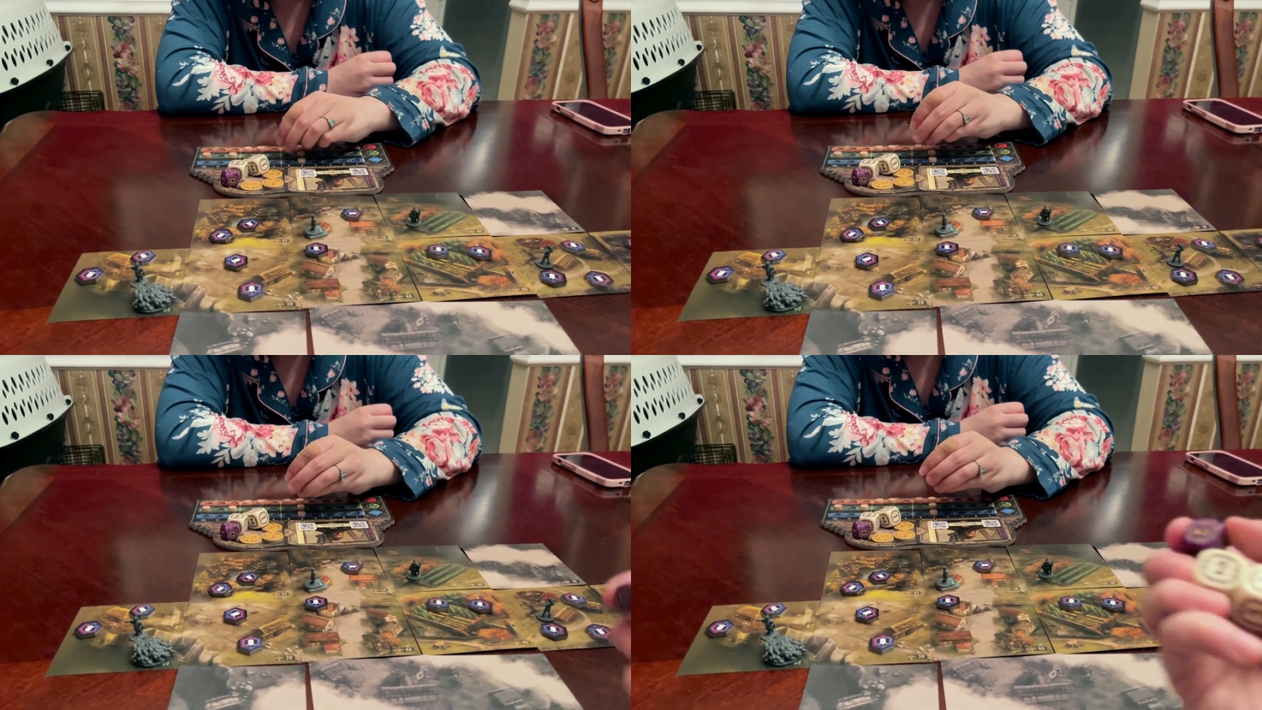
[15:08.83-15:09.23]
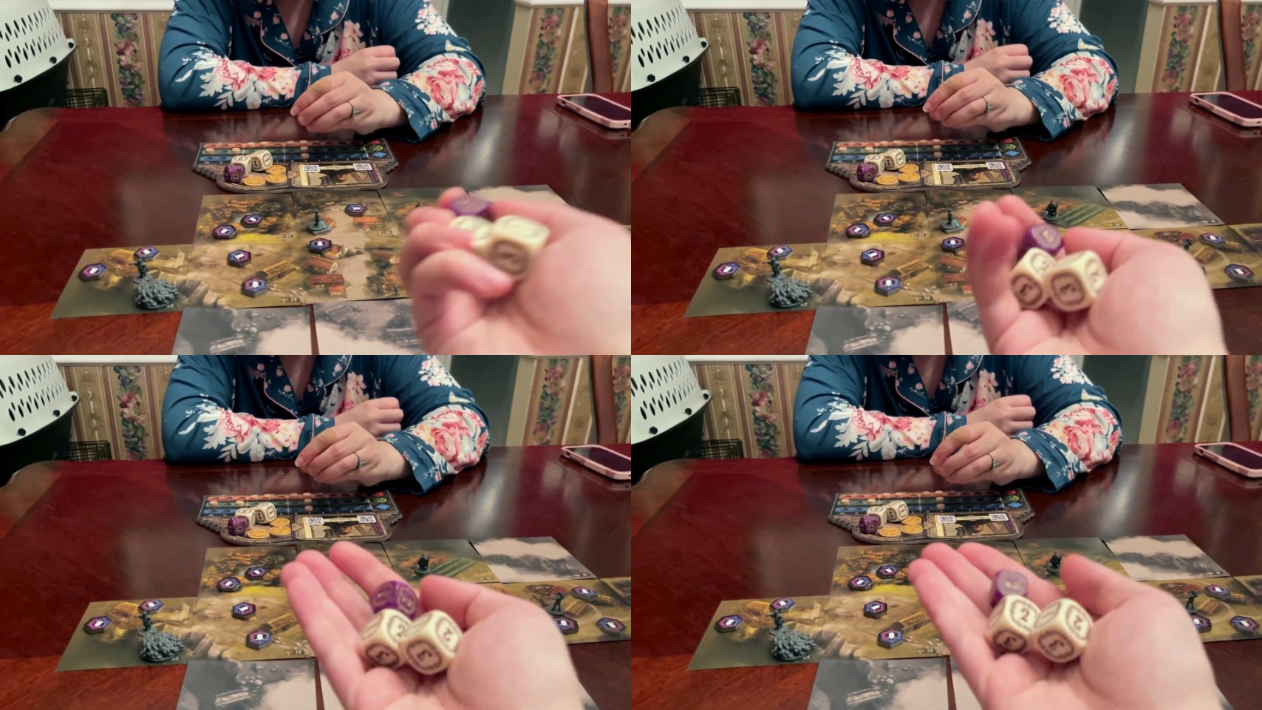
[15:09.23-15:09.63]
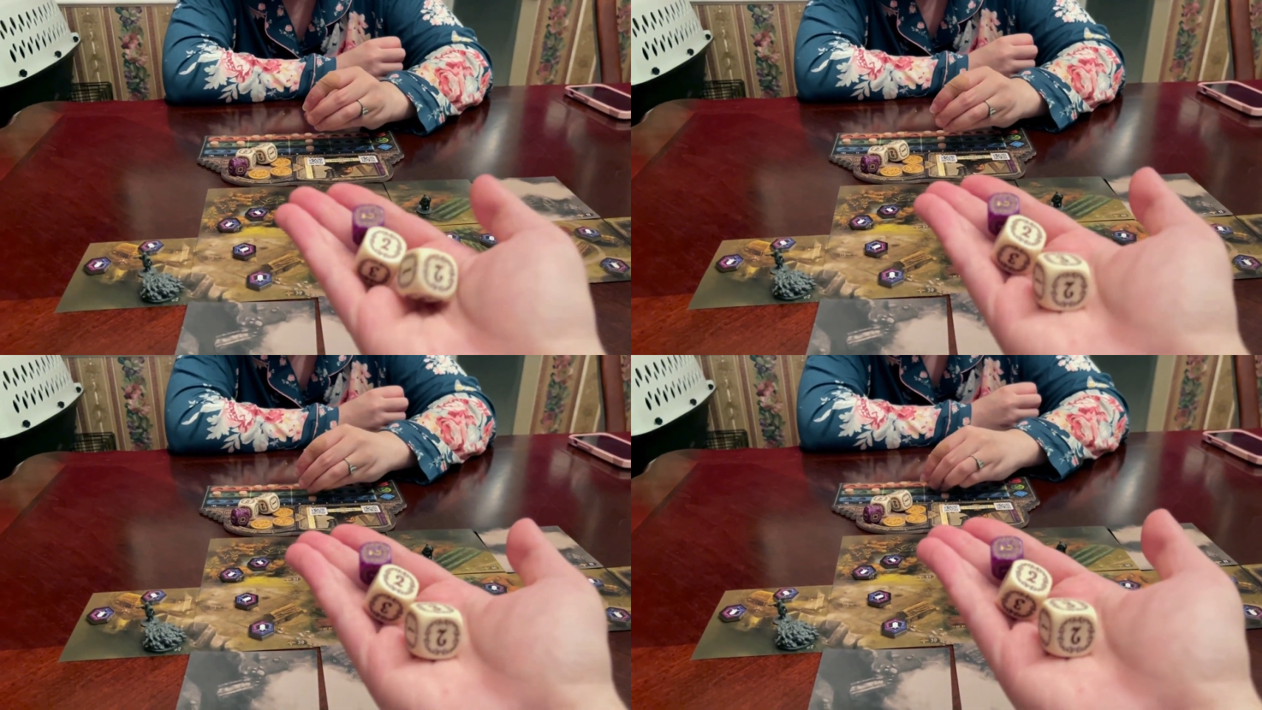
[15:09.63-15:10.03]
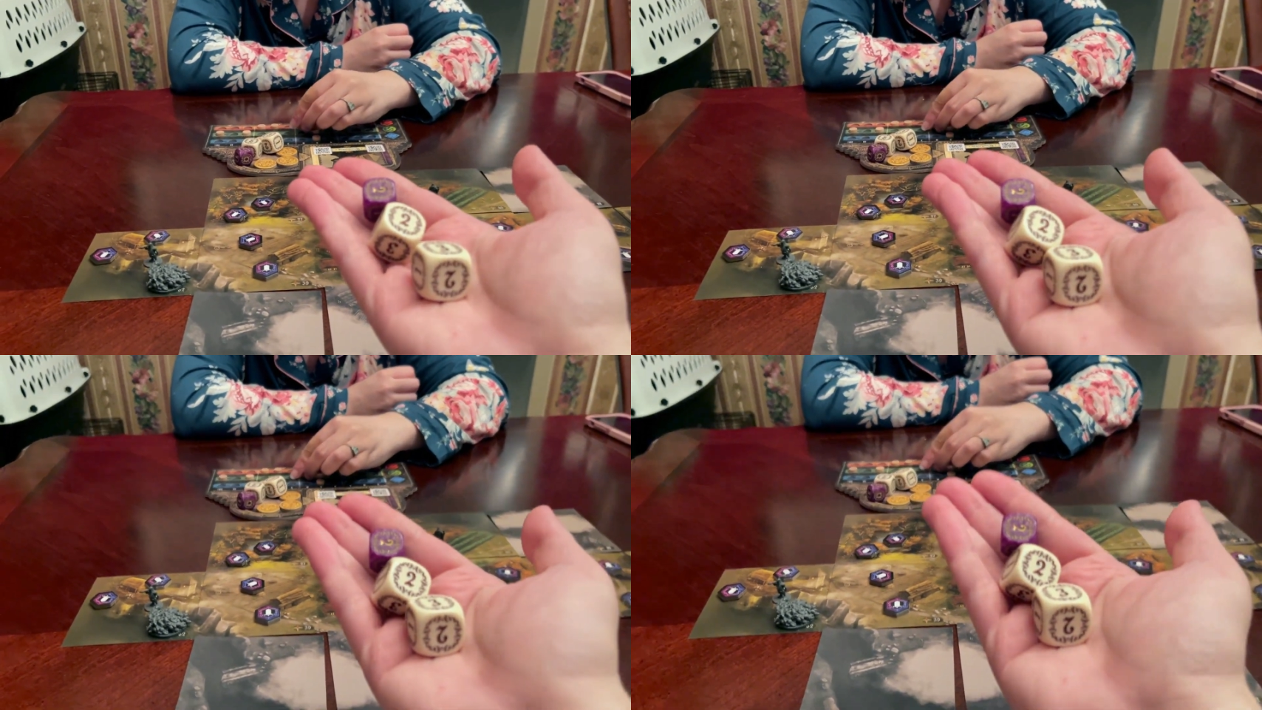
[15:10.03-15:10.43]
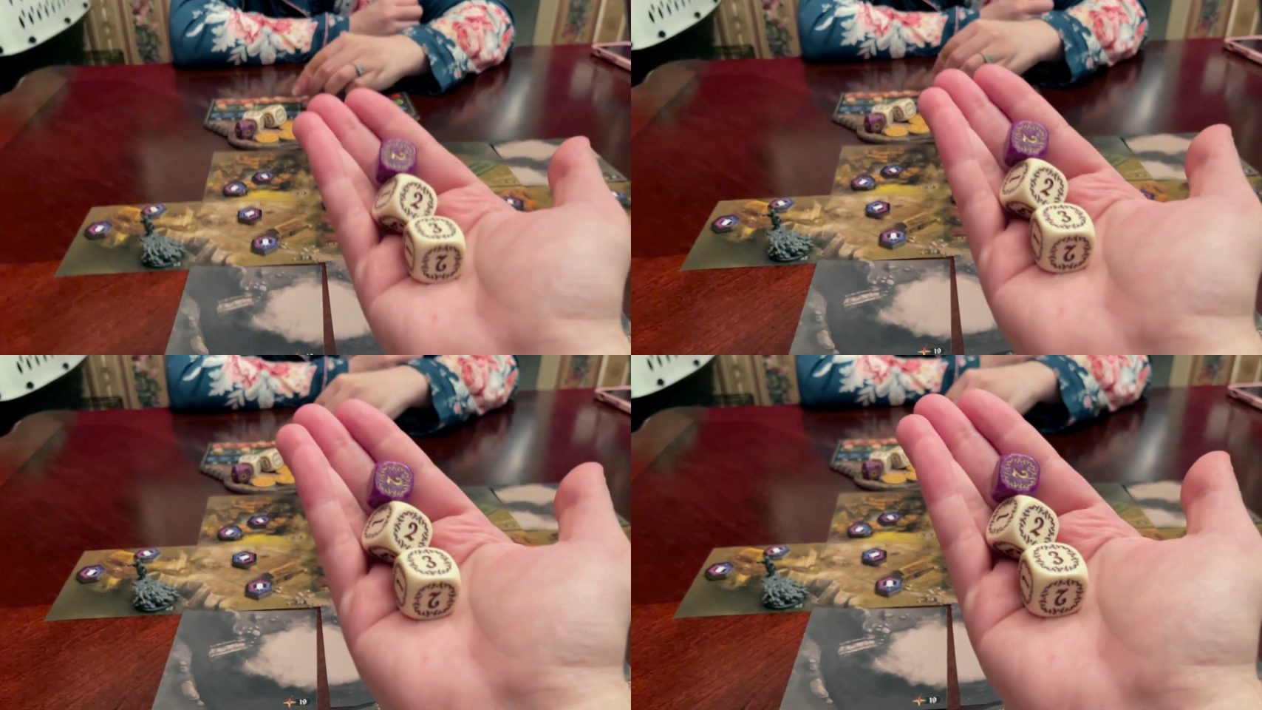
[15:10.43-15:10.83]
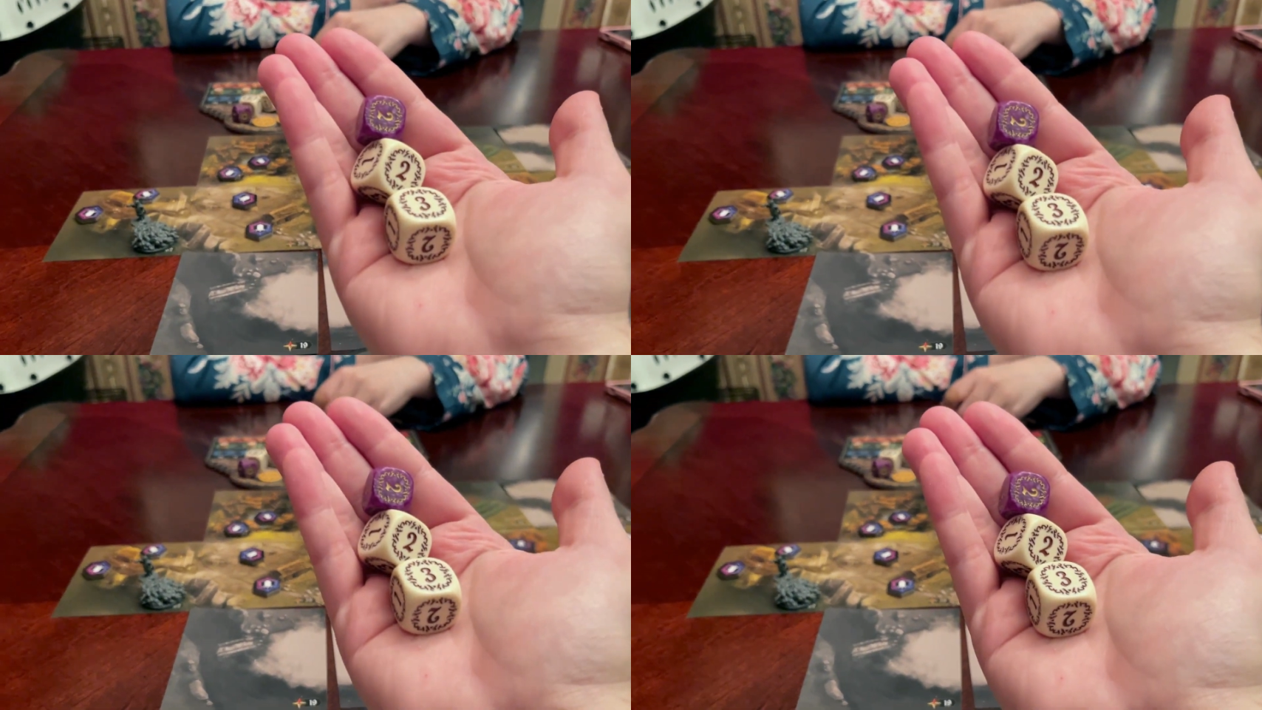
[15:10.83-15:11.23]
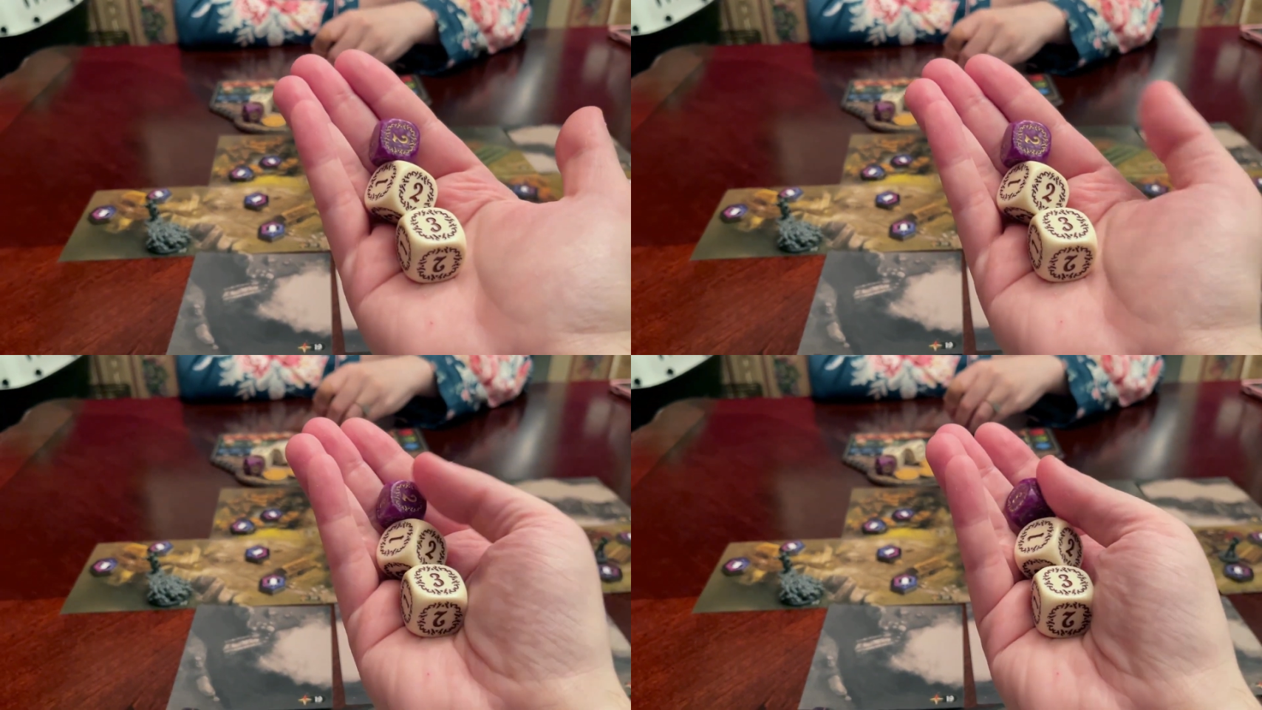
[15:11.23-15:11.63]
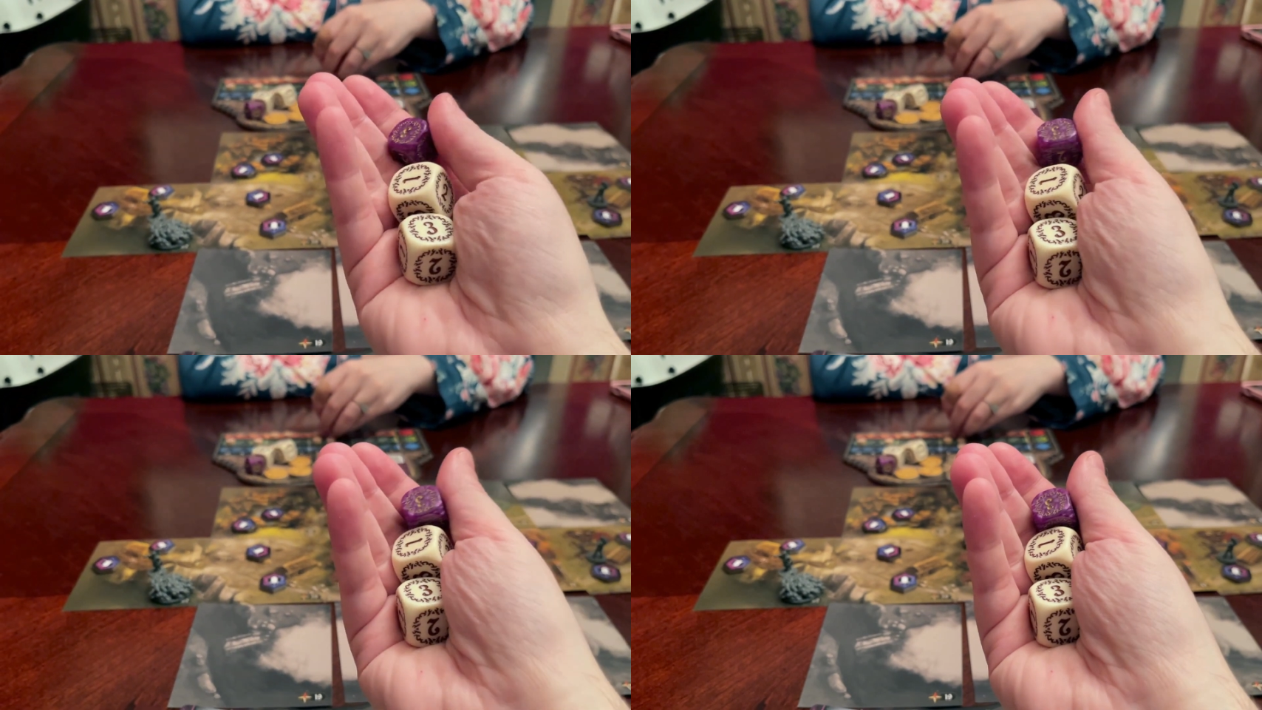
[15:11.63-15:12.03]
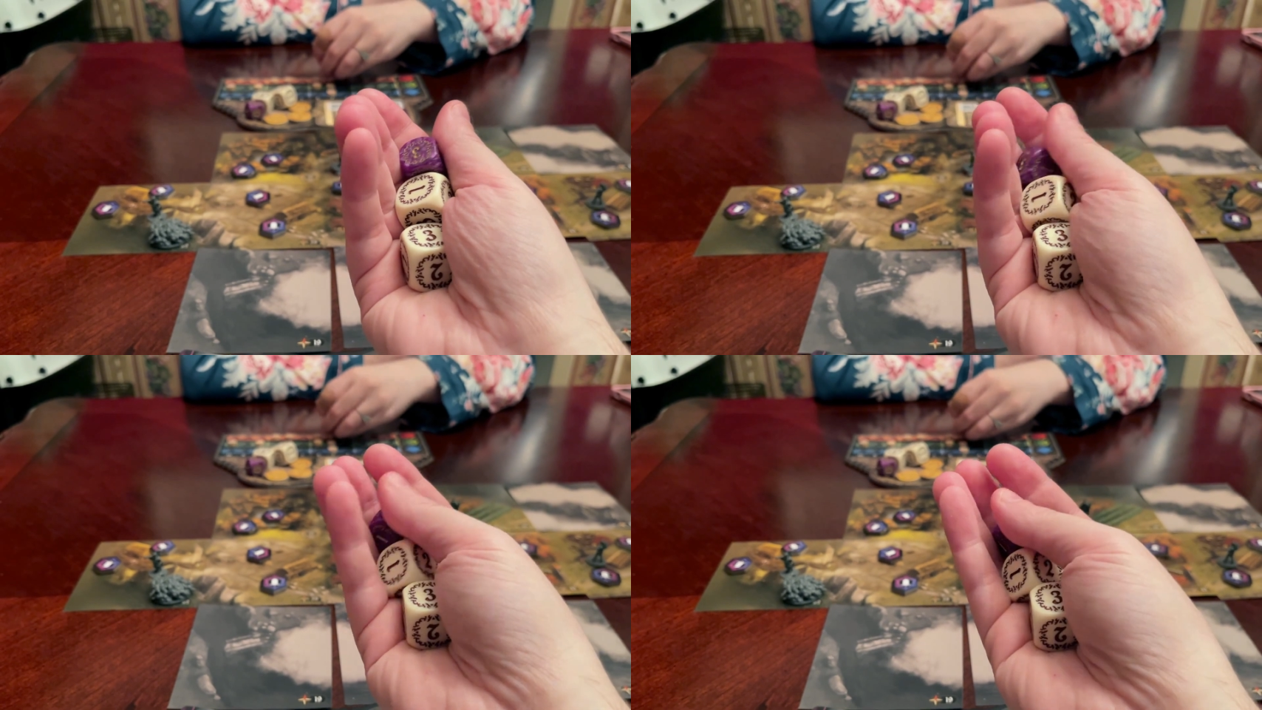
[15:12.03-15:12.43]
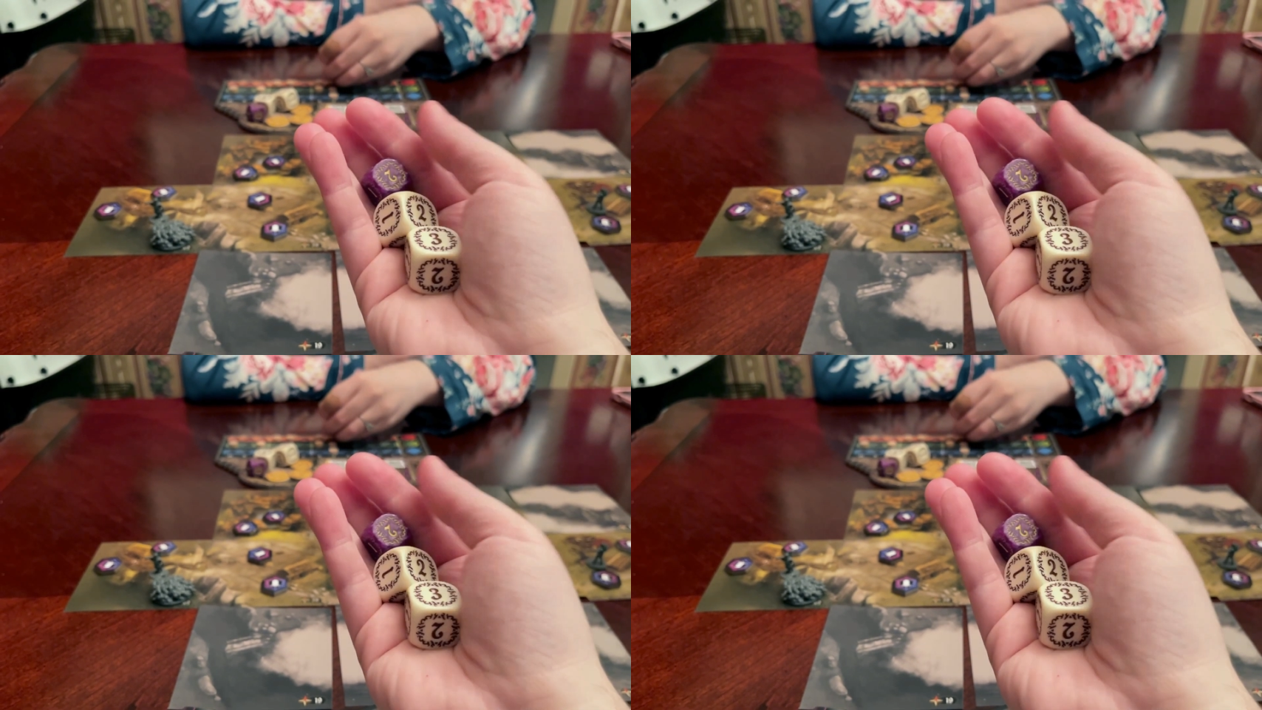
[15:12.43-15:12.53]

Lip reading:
[unreadable: no face in view]